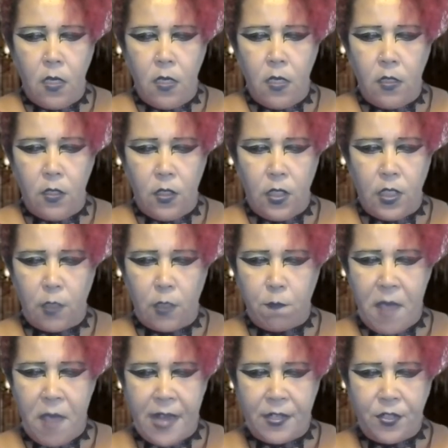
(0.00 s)
The
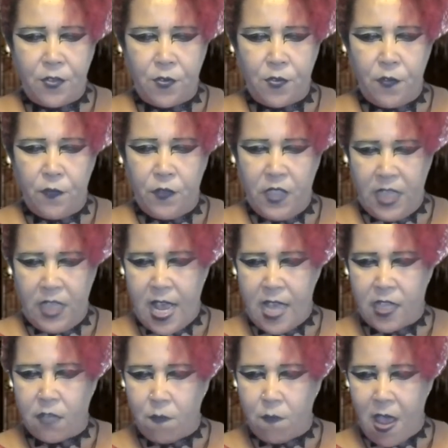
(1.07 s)
specter of
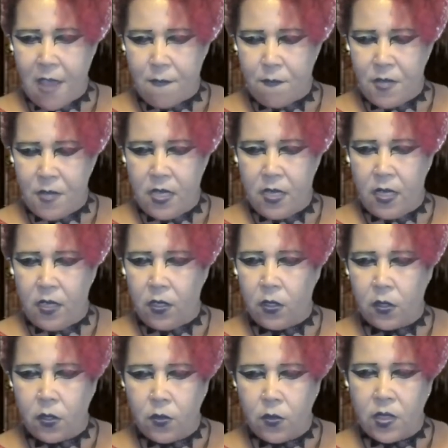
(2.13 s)
death might be a
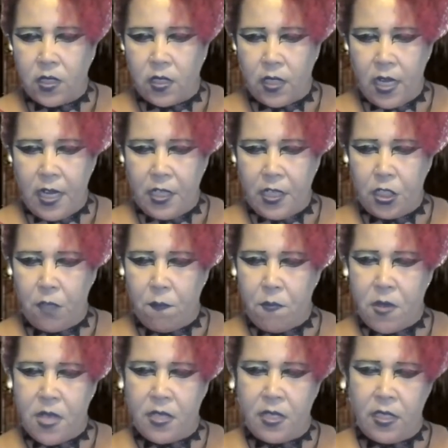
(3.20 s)
hallucination,
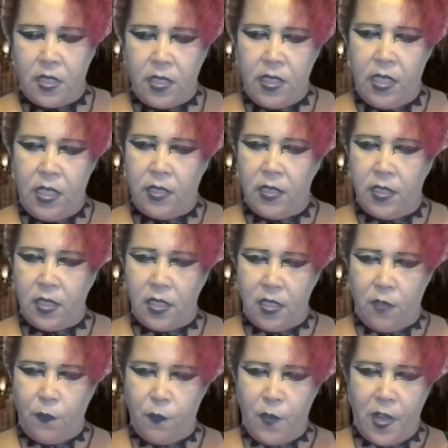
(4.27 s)
but the sickness that
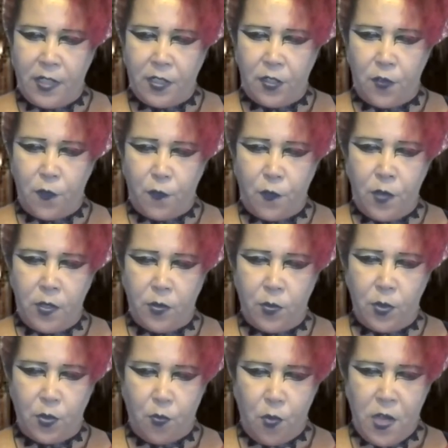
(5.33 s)
affected her friends
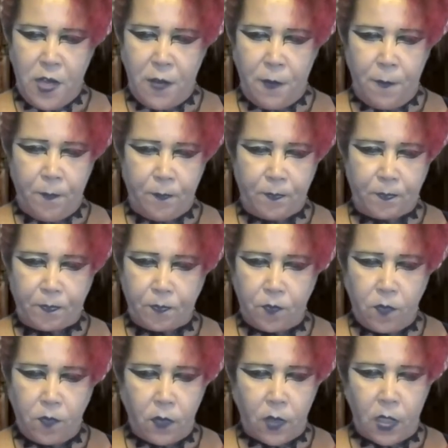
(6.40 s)
was real.
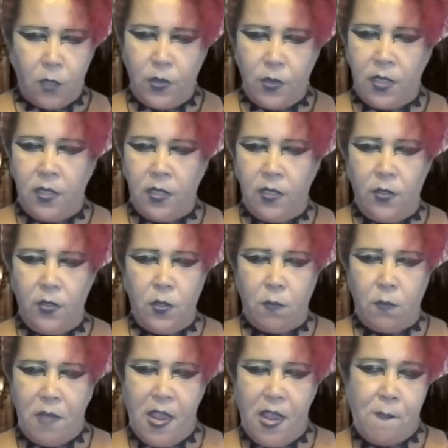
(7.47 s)
It was in the
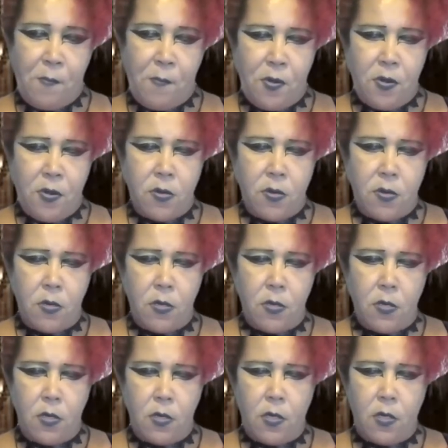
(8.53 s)
newspaper,
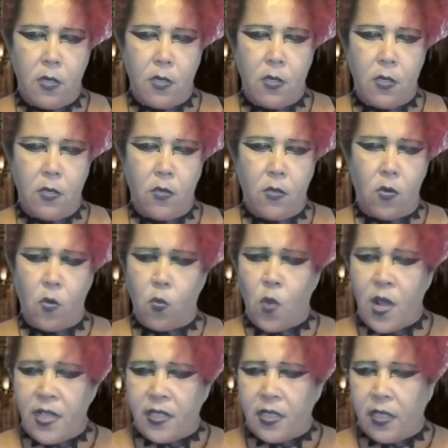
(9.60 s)
or
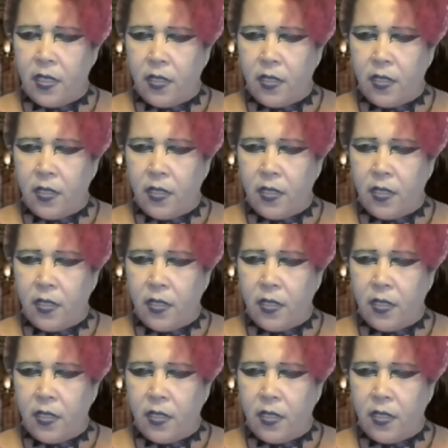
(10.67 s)
was it?